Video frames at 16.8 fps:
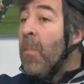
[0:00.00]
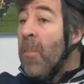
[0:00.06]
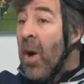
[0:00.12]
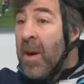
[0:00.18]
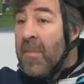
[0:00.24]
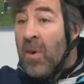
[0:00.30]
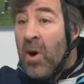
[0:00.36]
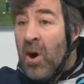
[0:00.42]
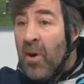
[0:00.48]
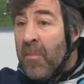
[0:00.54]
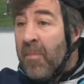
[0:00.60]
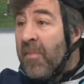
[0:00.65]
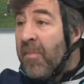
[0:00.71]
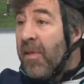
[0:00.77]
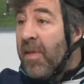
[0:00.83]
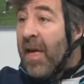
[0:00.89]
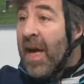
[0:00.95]
My
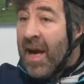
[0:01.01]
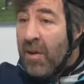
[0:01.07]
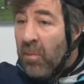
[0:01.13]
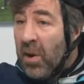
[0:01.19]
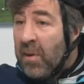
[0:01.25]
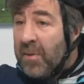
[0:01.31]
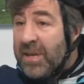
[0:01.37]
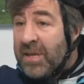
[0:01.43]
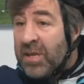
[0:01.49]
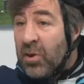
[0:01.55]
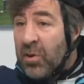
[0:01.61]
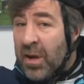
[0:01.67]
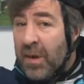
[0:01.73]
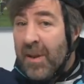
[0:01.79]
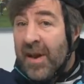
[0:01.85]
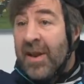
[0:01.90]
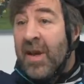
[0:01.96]
mum what are we
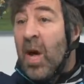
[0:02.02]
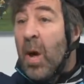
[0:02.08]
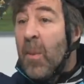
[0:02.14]
talking about?